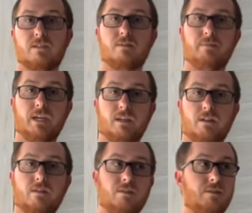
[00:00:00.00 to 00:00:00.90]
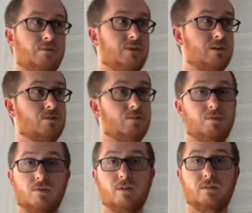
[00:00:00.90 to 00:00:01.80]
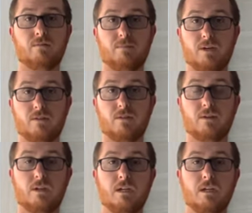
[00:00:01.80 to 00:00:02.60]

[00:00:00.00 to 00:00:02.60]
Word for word: to make the vehicle pull it better.